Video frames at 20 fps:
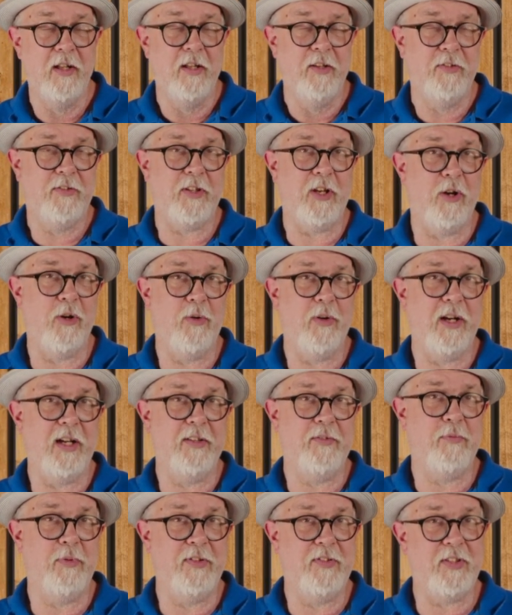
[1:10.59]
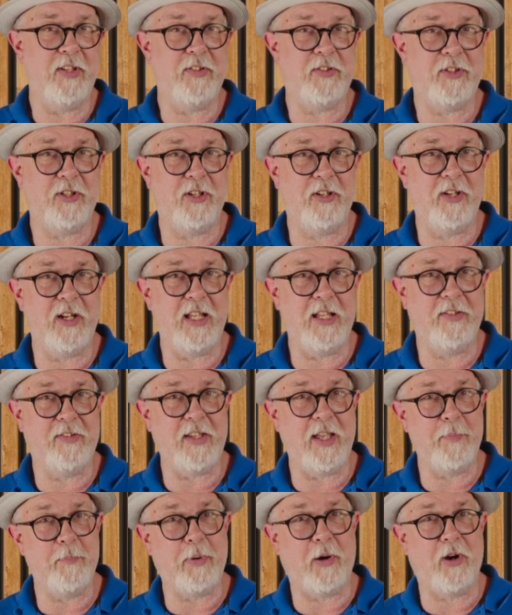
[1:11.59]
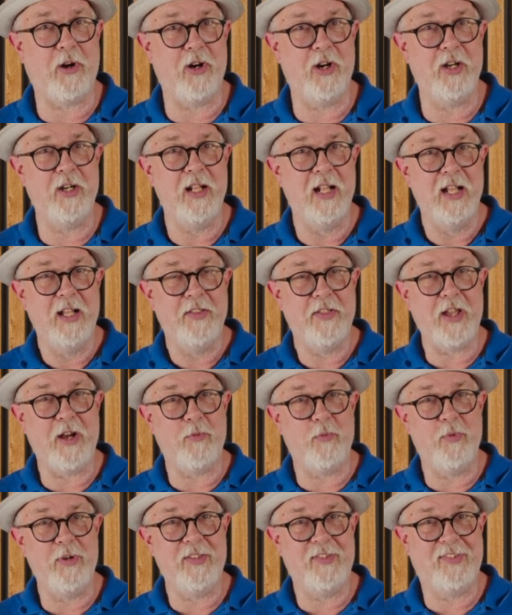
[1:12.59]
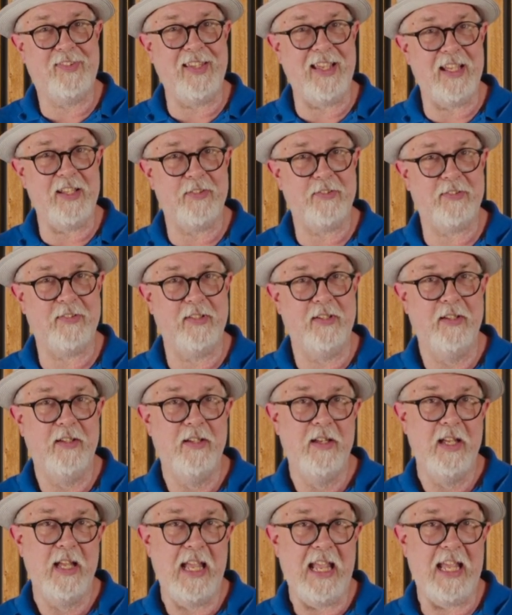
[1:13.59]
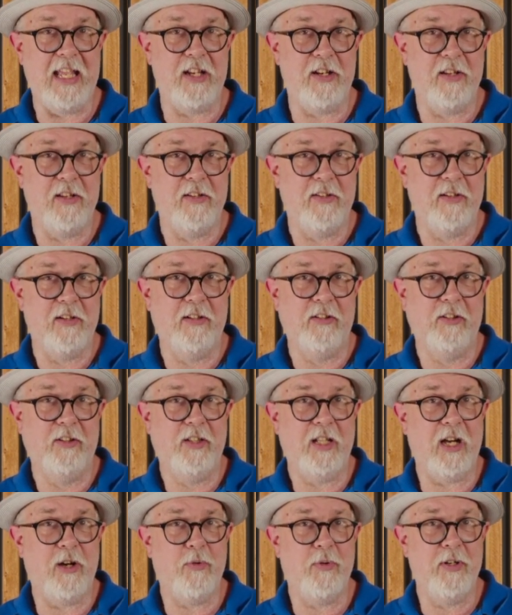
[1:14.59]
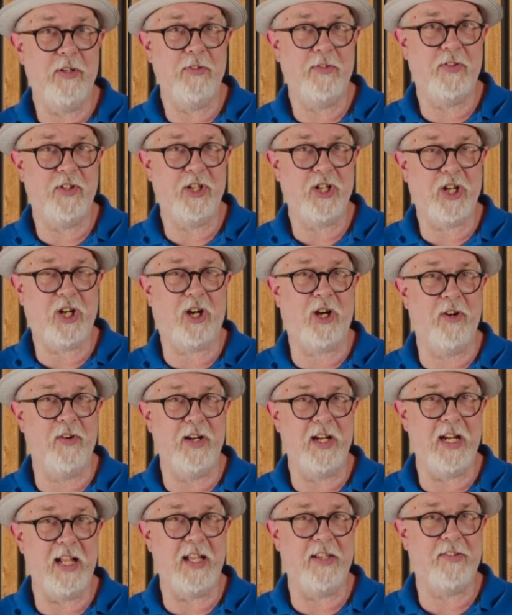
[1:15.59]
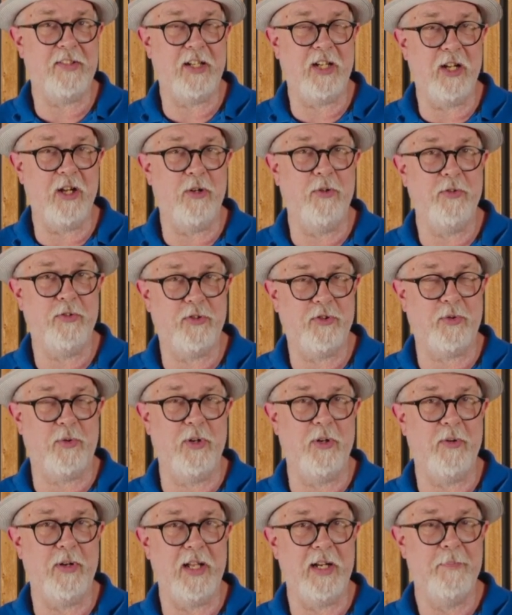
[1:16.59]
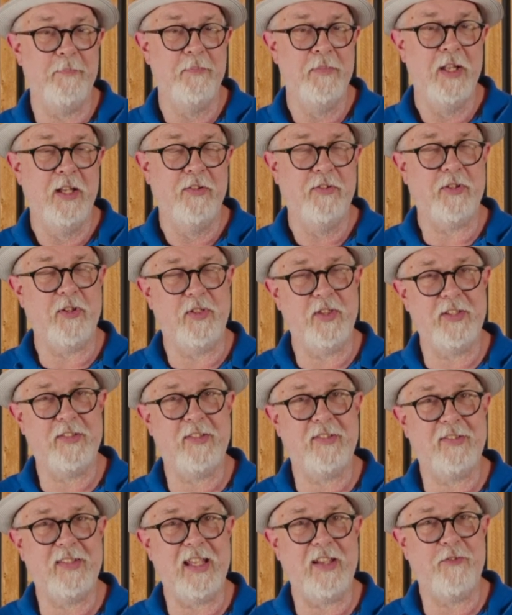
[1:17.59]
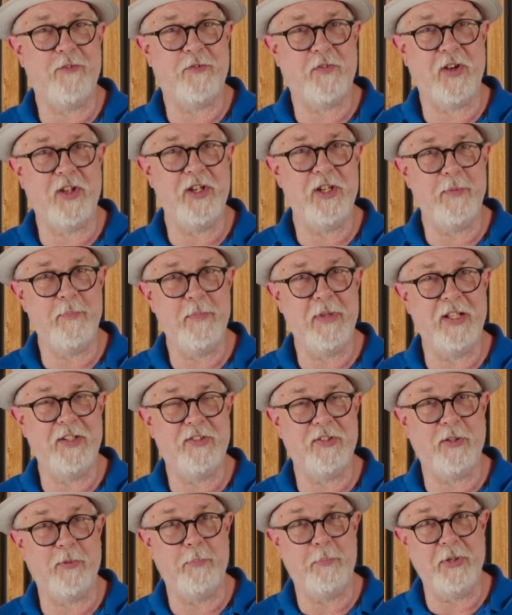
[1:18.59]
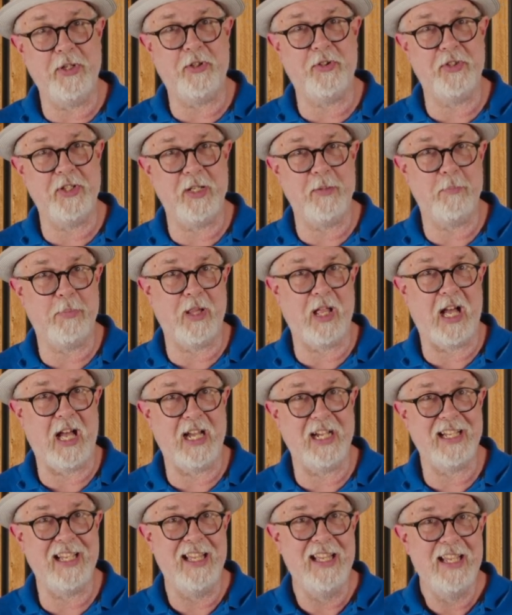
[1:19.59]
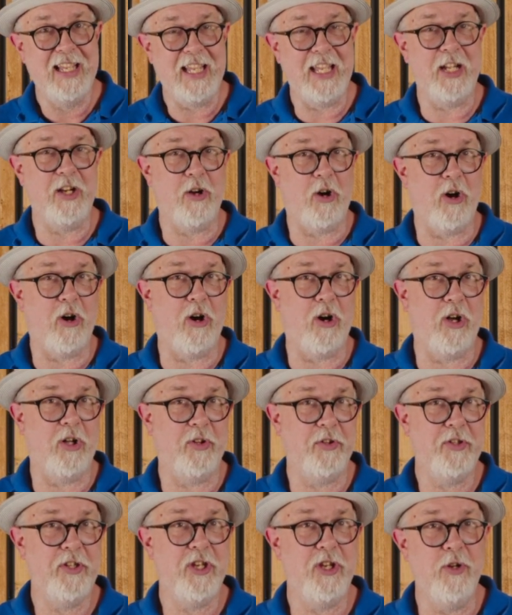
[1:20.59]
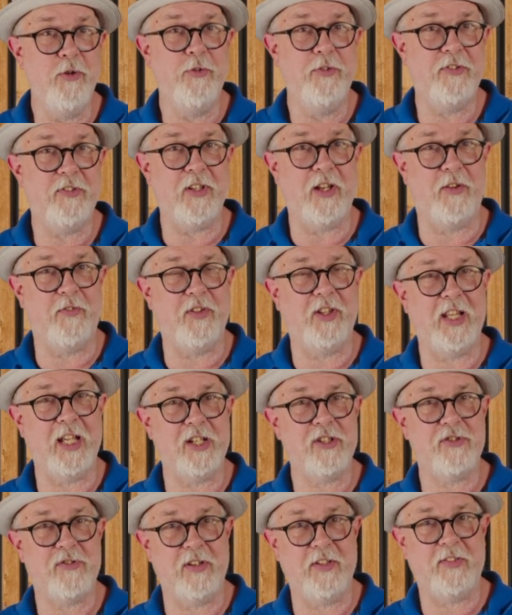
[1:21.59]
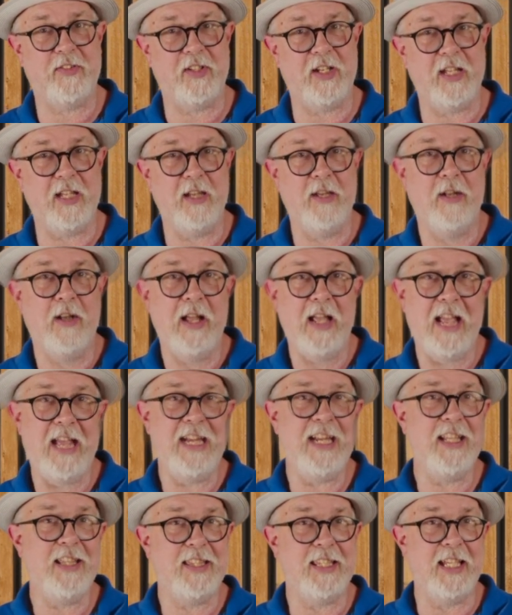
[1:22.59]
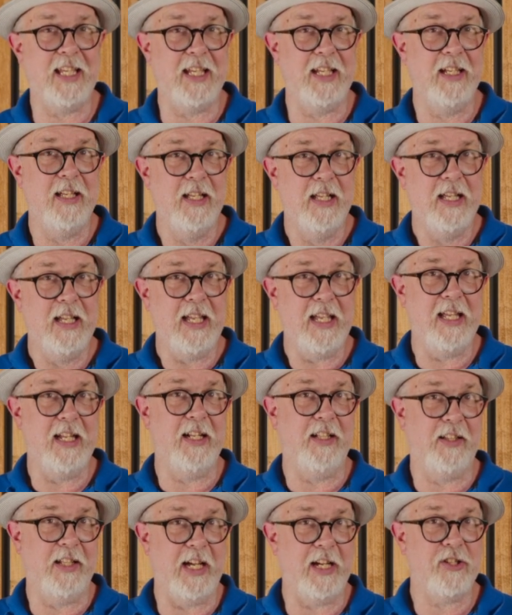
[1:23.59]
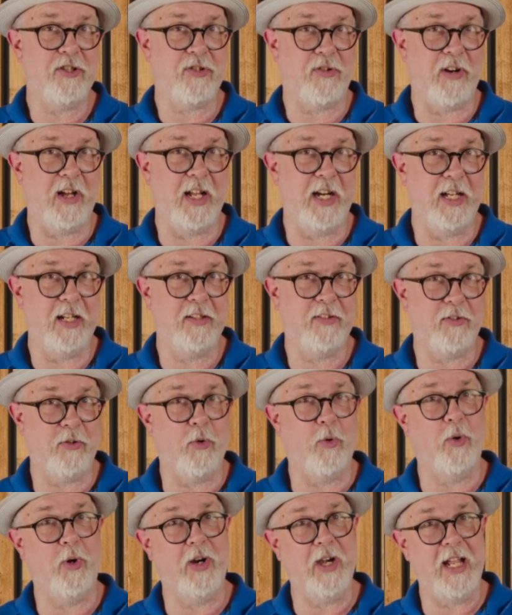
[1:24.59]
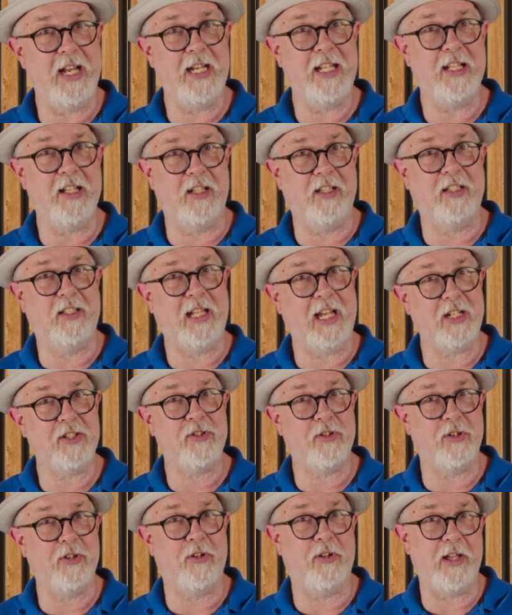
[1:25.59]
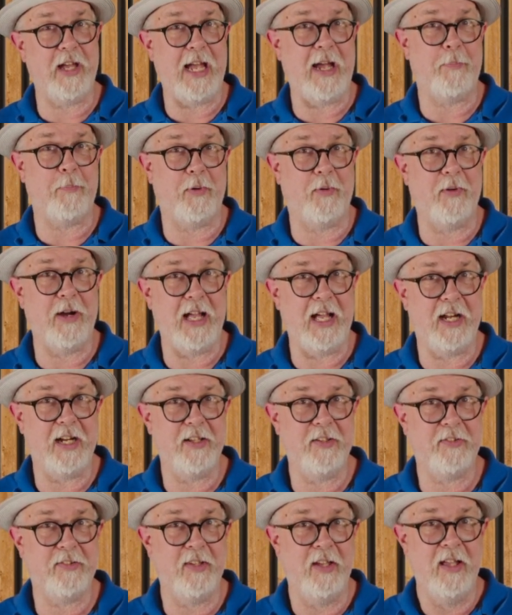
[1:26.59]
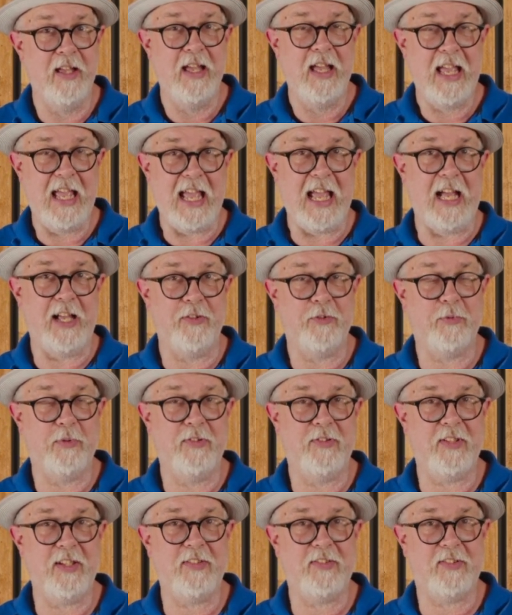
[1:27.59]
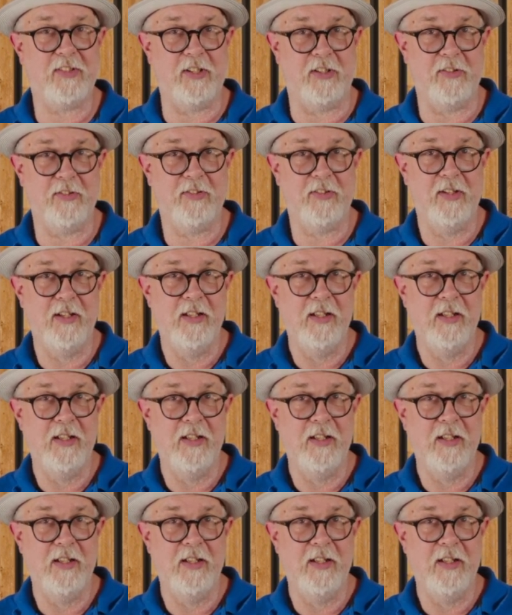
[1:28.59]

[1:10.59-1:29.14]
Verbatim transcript: So a resistor is a part that resists. It lowers the current as it goes through it. So this is a fundamental building block in all use of electricity. Anything in electronics or any electrical apparatus has resistors.